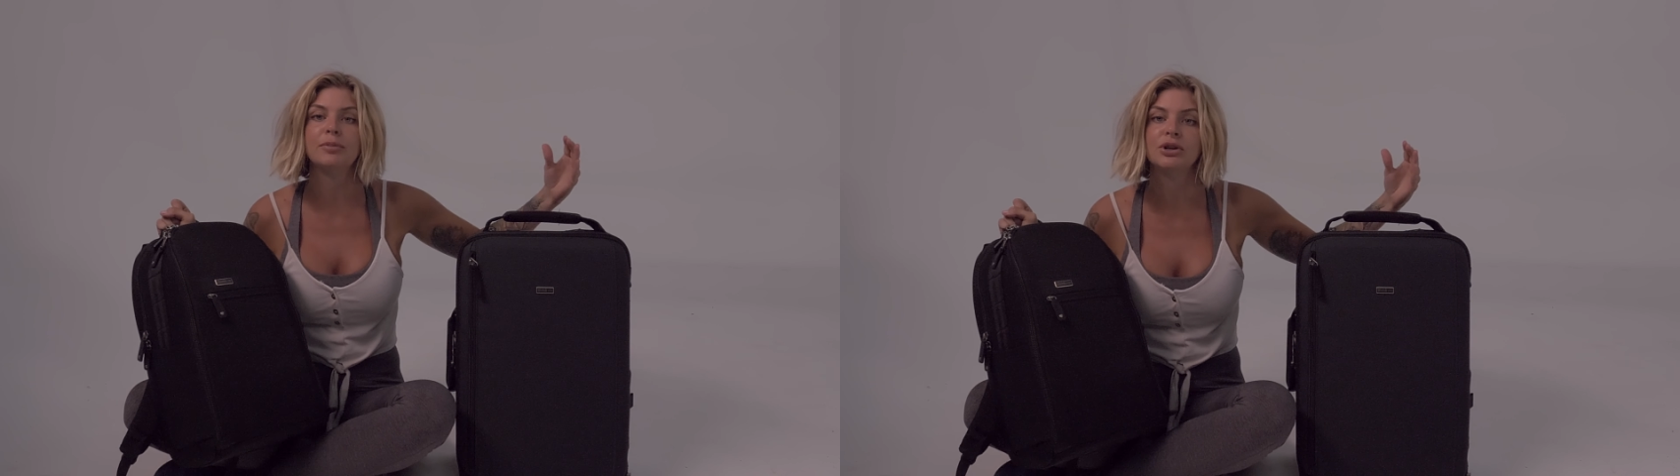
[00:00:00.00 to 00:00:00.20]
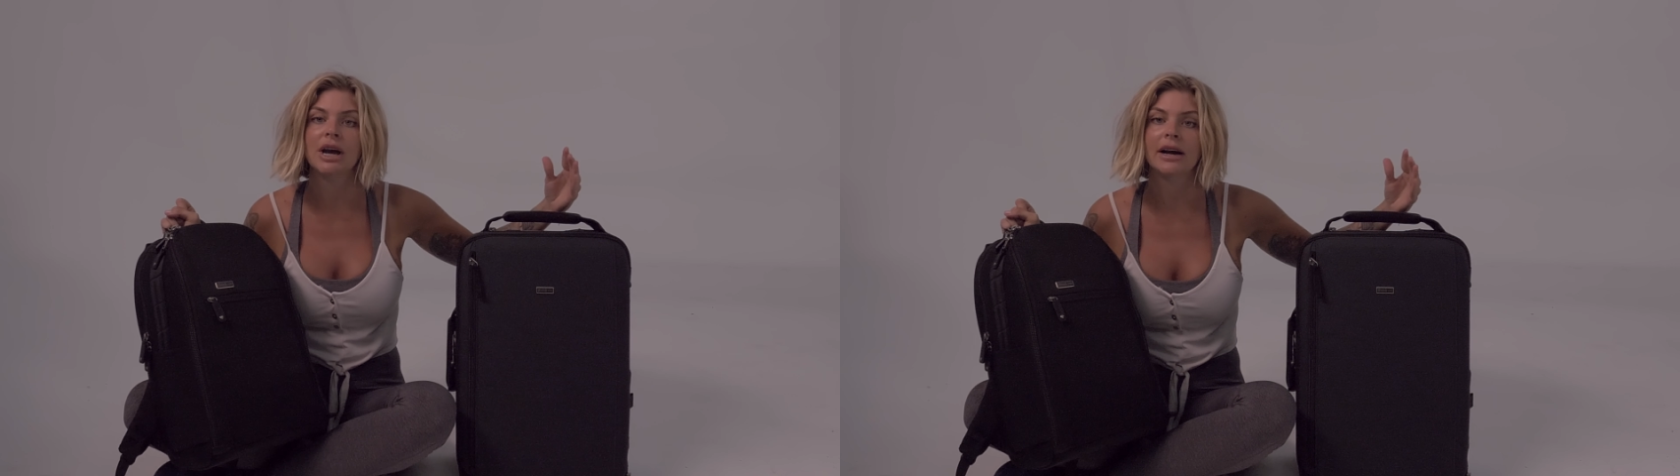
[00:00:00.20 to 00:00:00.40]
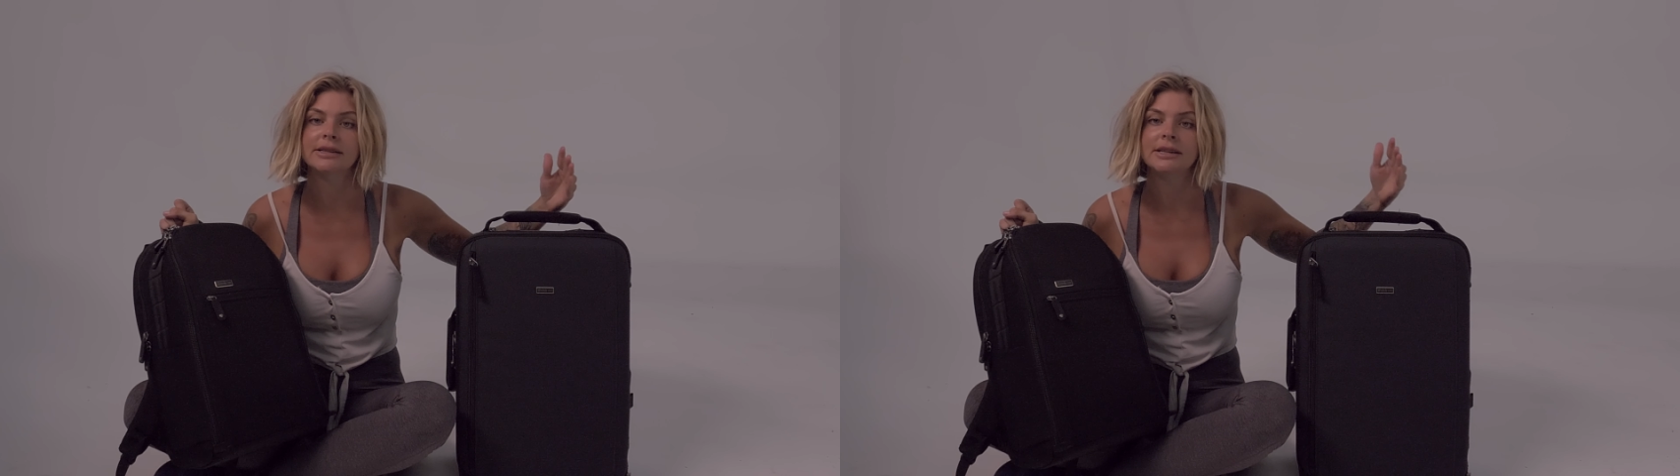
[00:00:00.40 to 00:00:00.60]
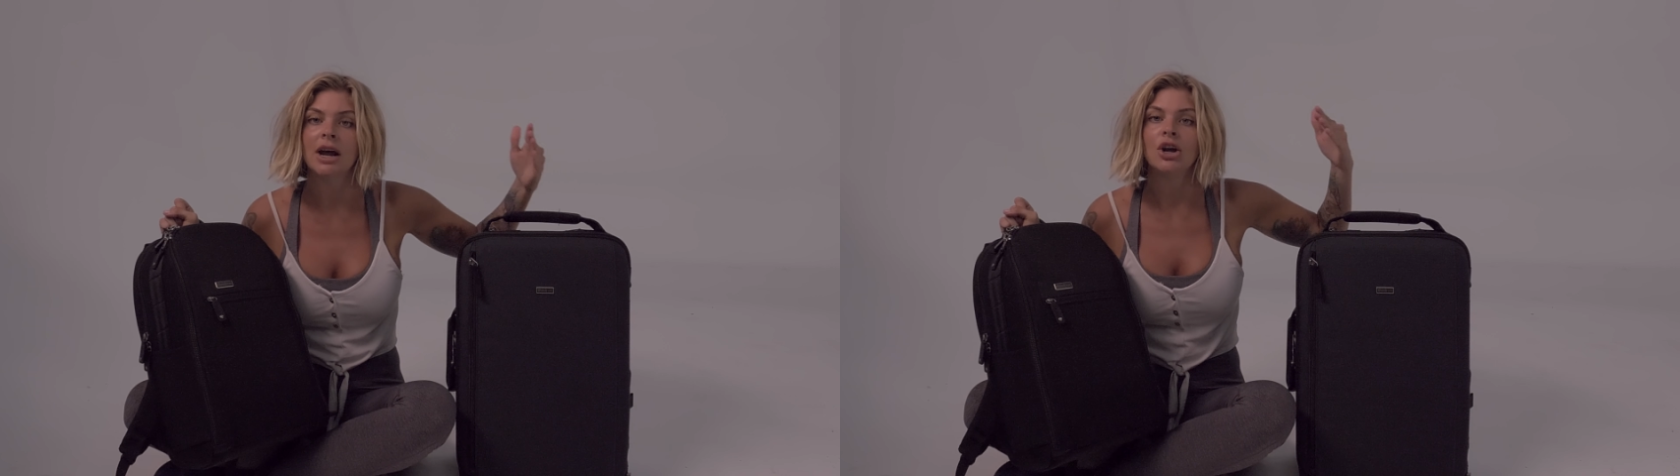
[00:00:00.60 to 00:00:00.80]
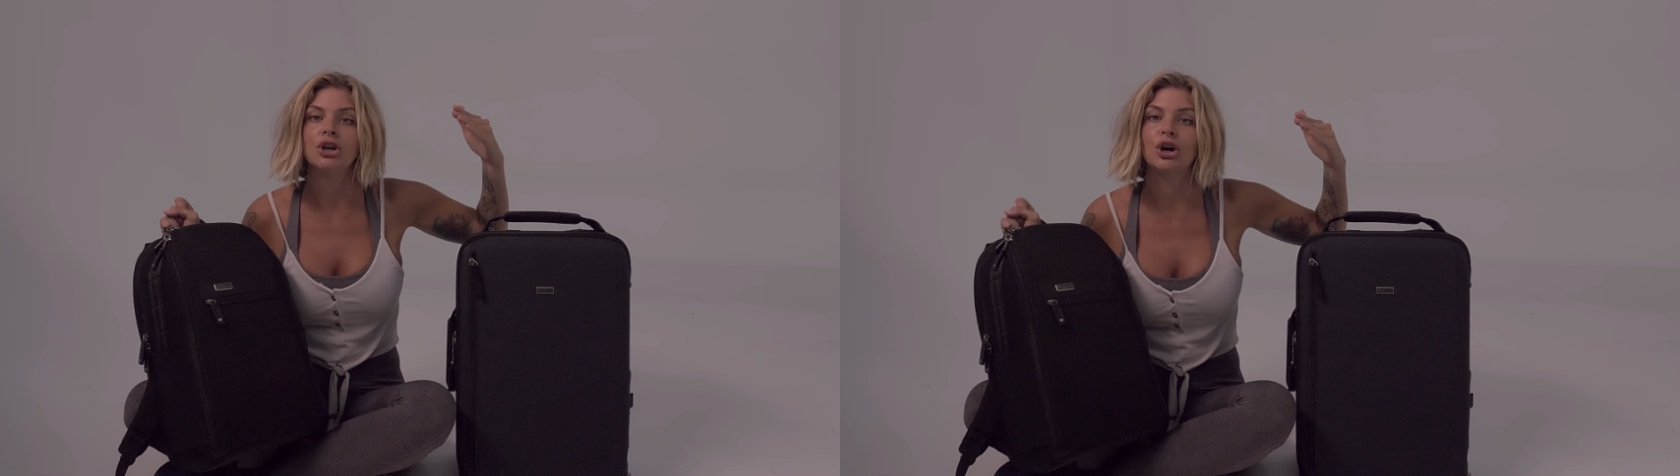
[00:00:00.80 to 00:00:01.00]
protects
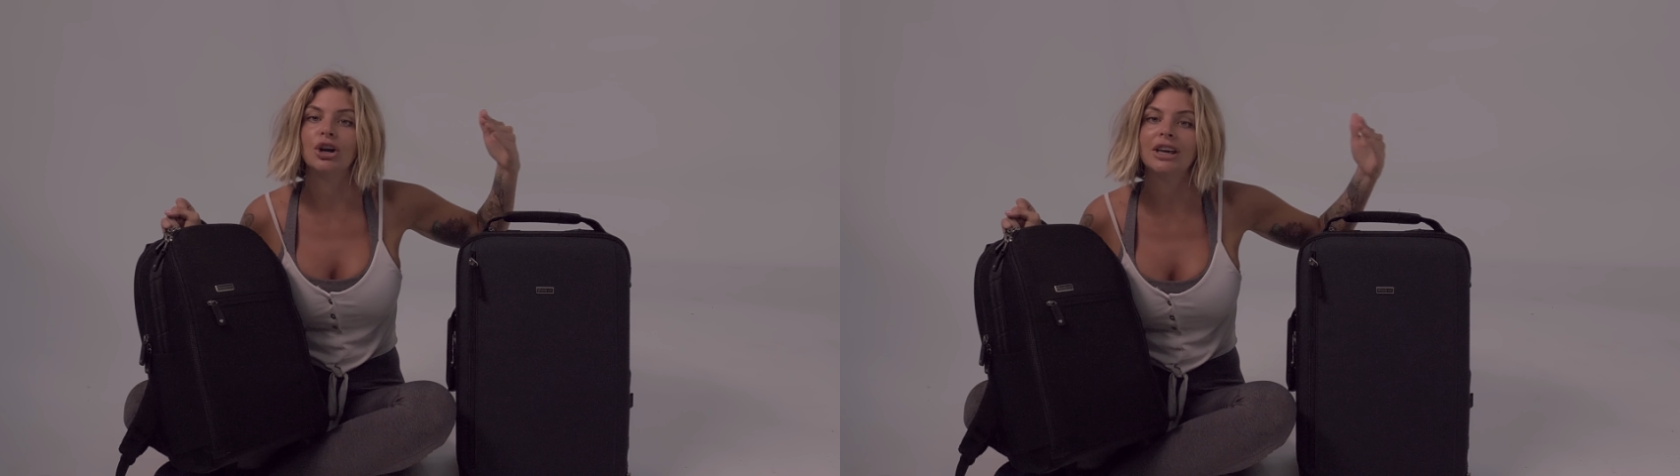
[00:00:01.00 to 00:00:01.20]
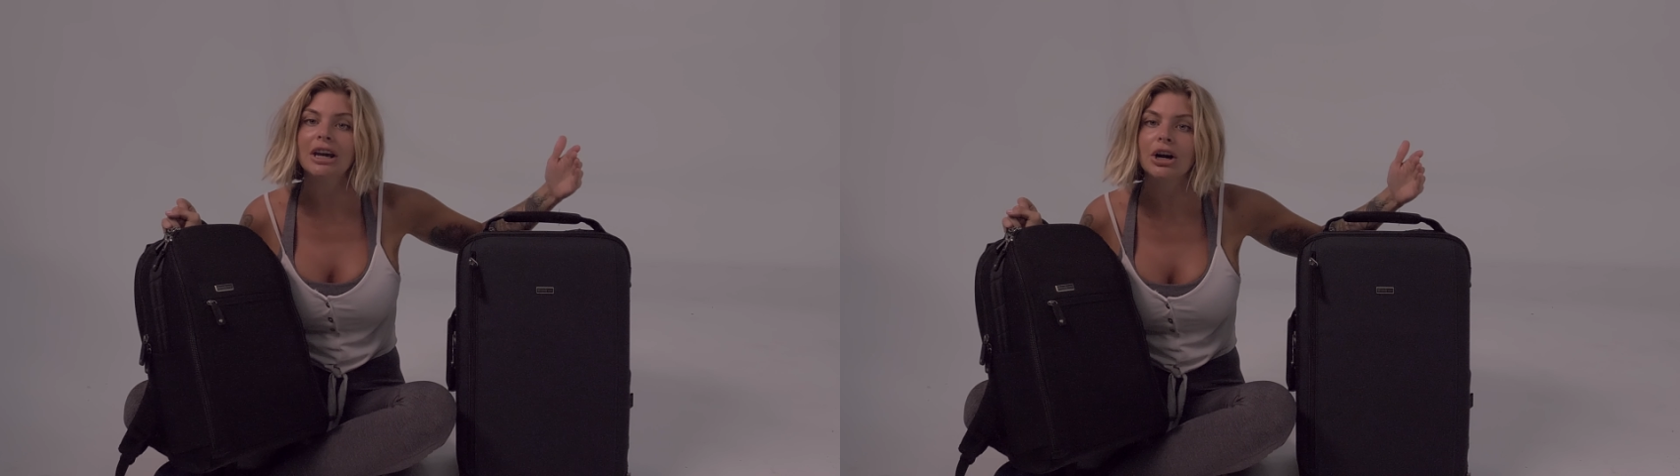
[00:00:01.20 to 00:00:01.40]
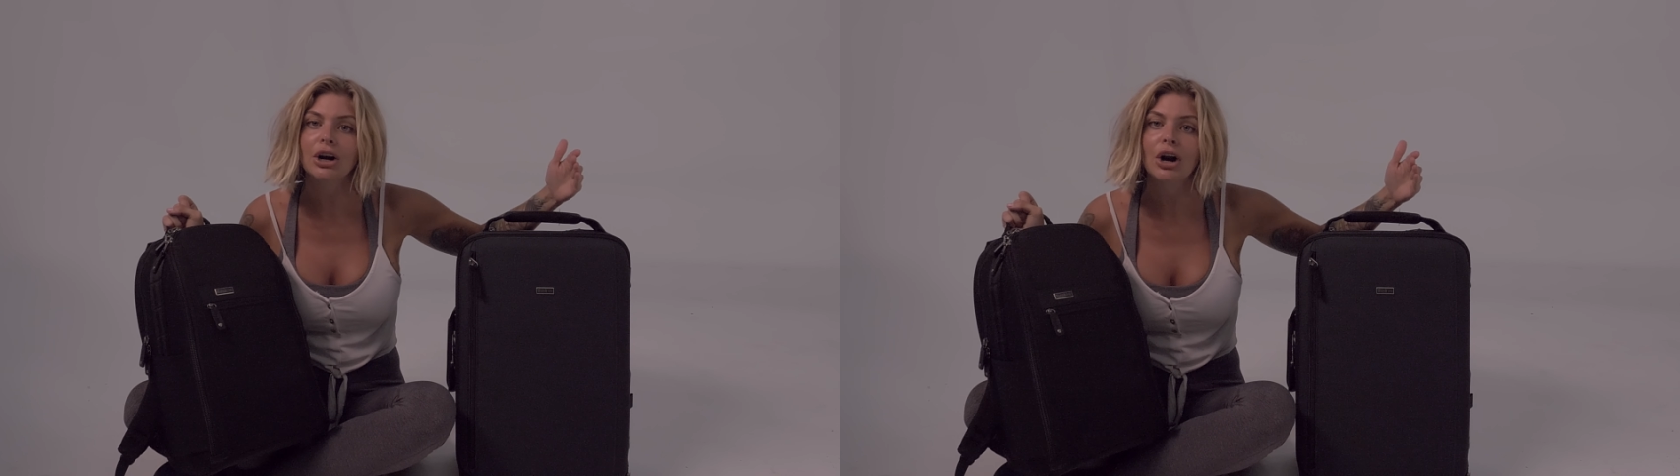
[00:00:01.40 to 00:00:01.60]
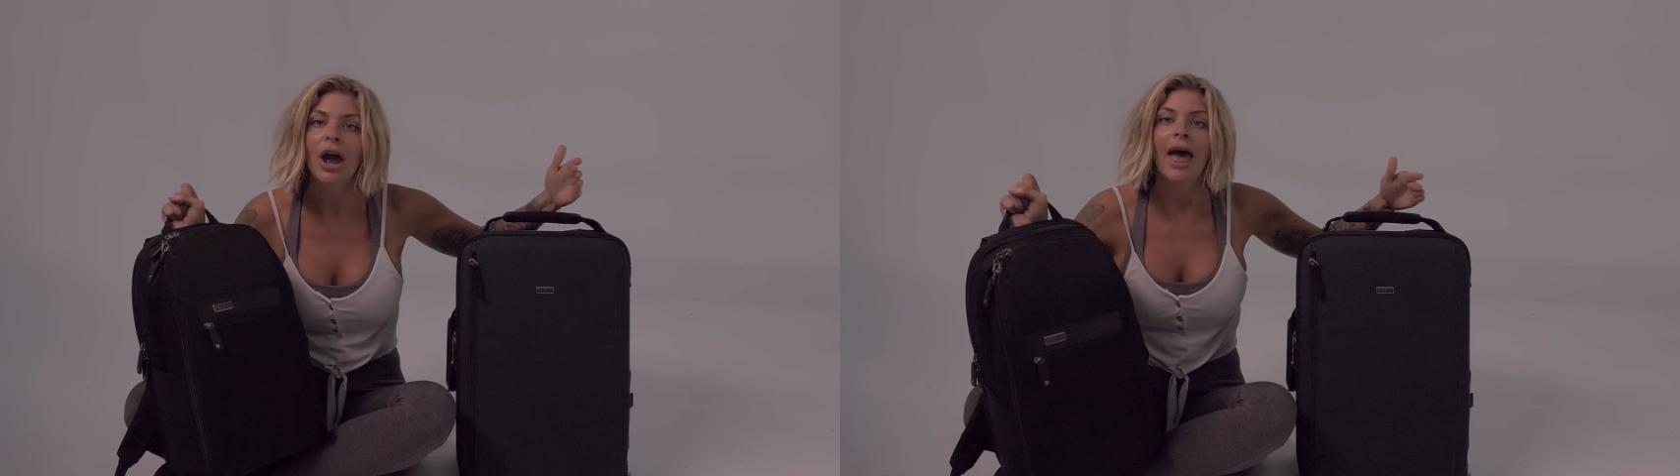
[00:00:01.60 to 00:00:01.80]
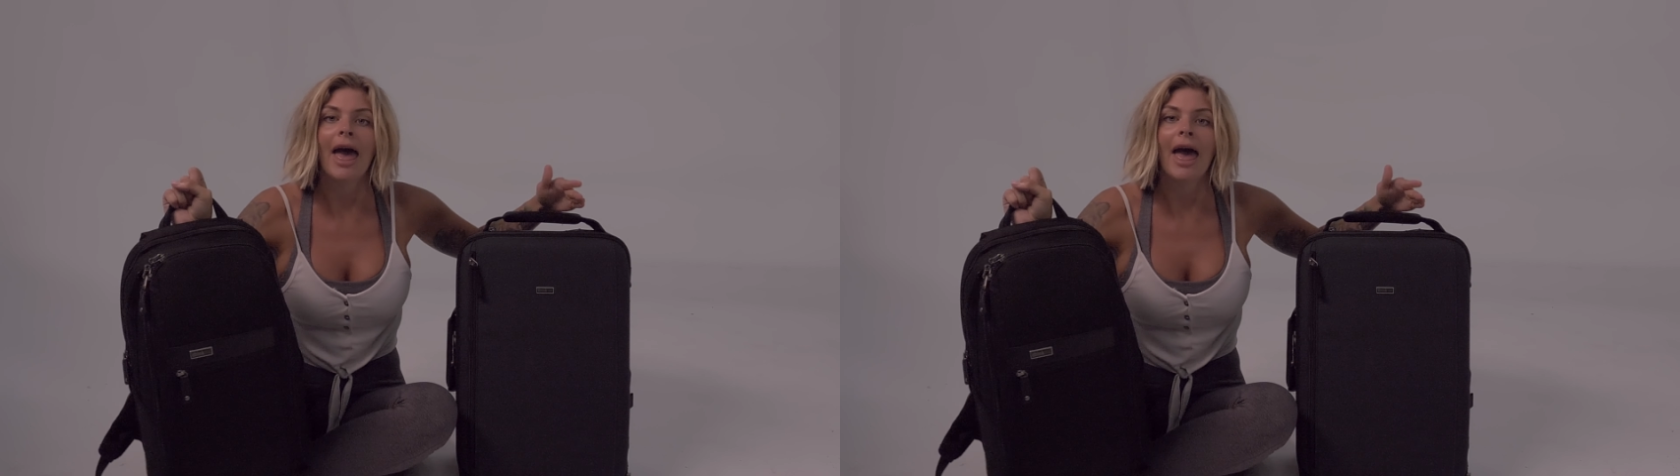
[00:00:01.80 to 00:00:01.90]
your gear.